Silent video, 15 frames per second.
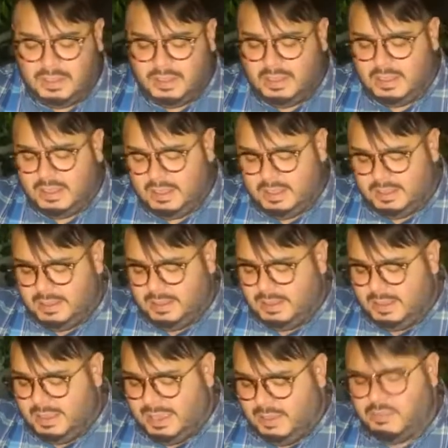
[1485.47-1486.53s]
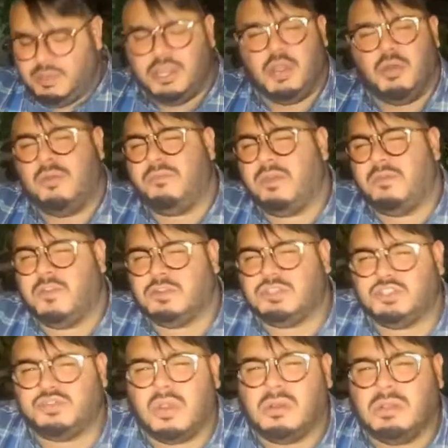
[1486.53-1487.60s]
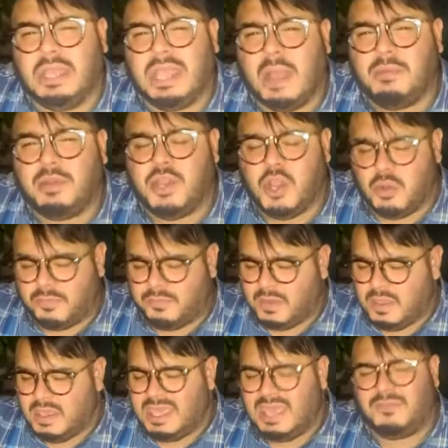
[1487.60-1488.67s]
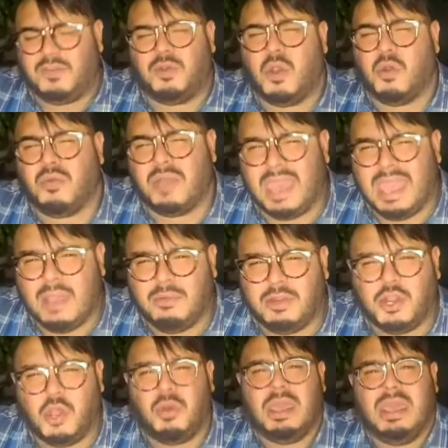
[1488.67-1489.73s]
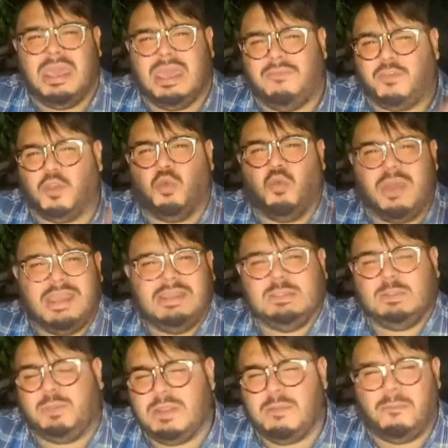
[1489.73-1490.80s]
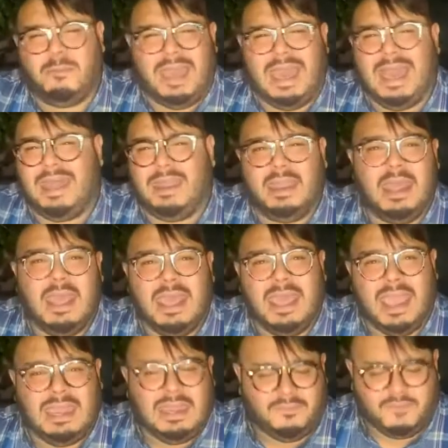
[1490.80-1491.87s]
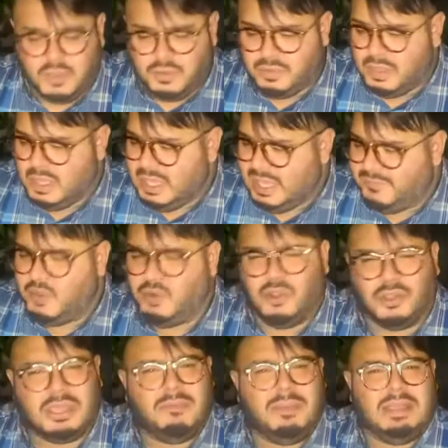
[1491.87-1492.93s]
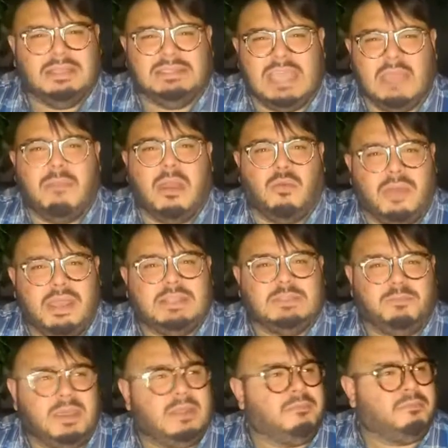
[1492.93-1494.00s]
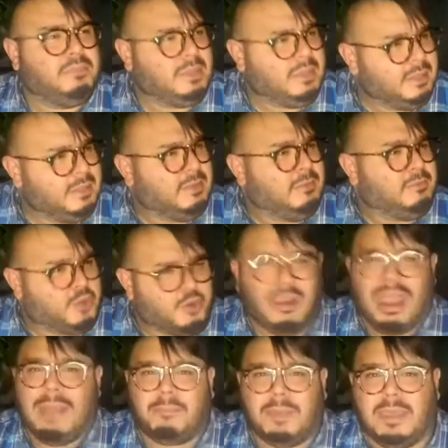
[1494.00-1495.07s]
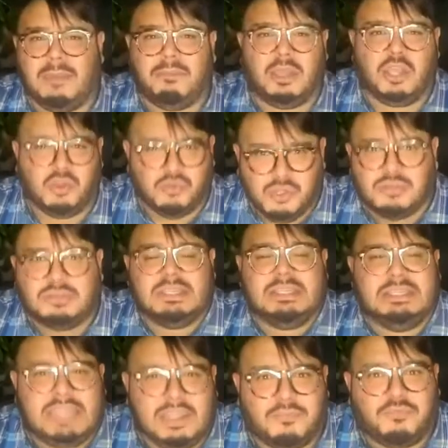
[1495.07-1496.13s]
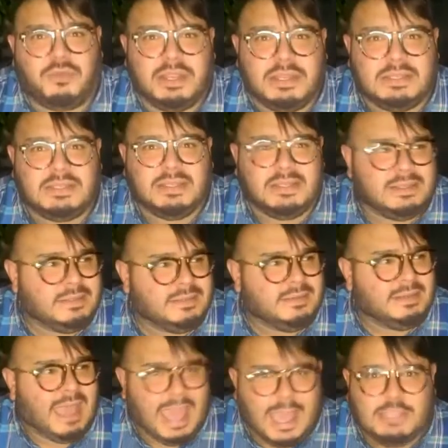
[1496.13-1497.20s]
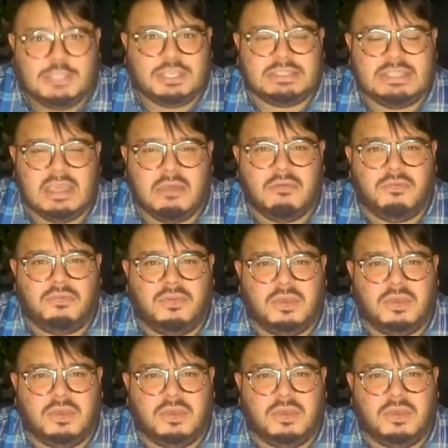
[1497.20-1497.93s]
I want to know if you're struggling. I want to know if you're okay. I want to know if your week's been bad. And if you look at me and say, my week's been crappy, but you use a different adjective,